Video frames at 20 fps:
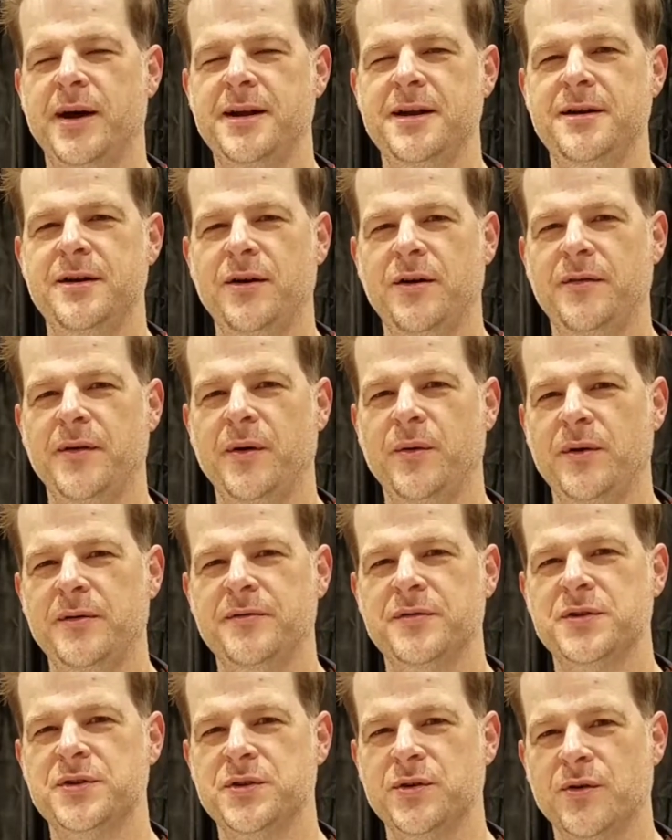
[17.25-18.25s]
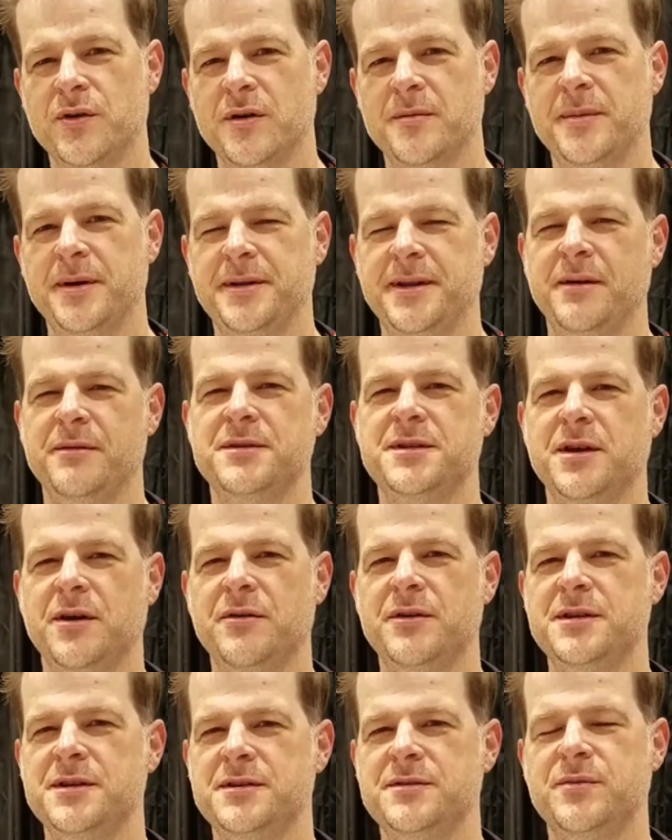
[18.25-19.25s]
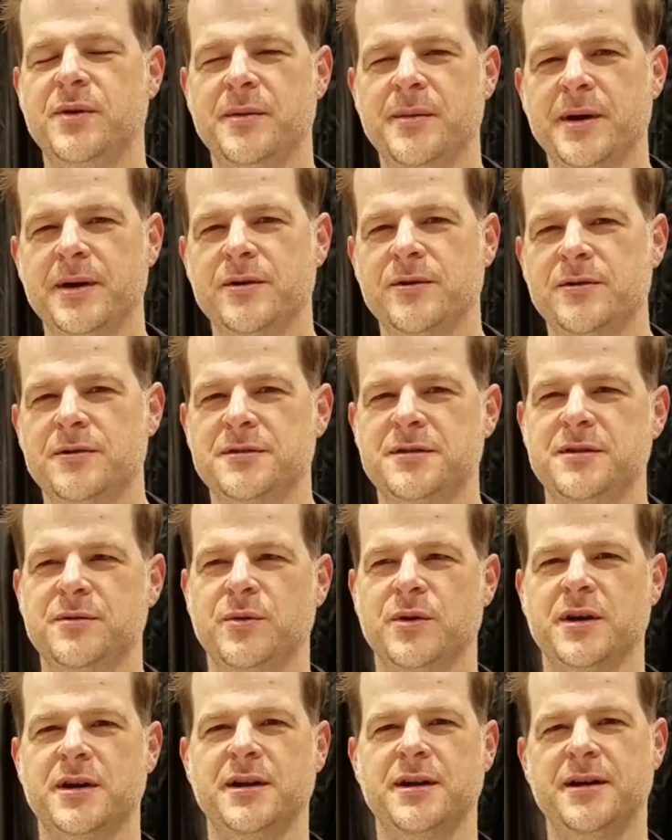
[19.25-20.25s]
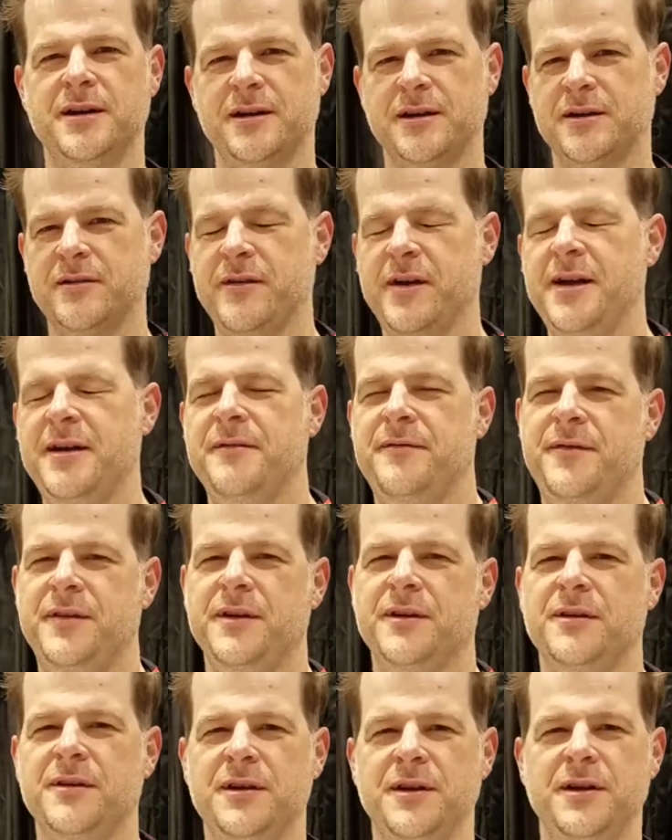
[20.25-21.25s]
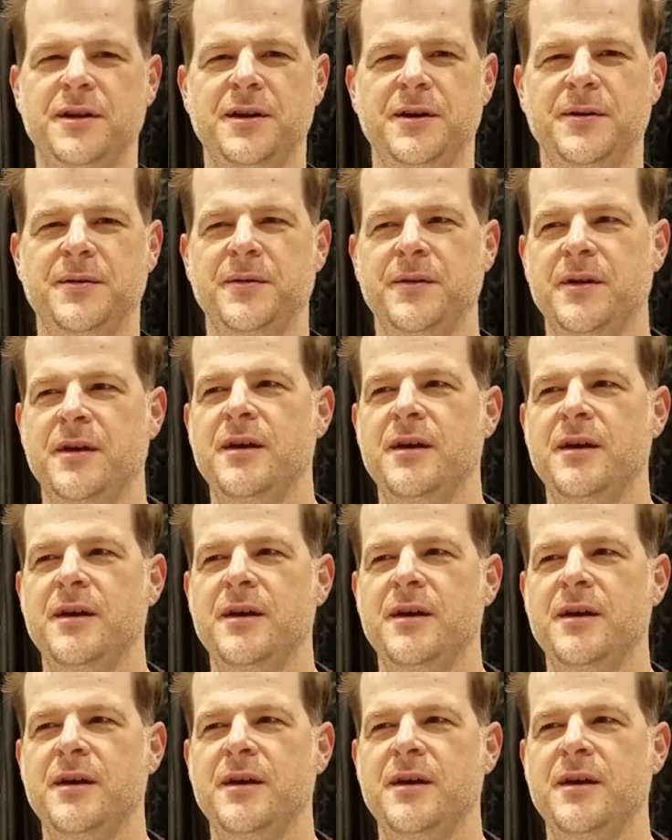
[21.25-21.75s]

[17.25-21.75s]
I didn't know if I would for sure, but that was always one of my goals, to work in a creative field, you know.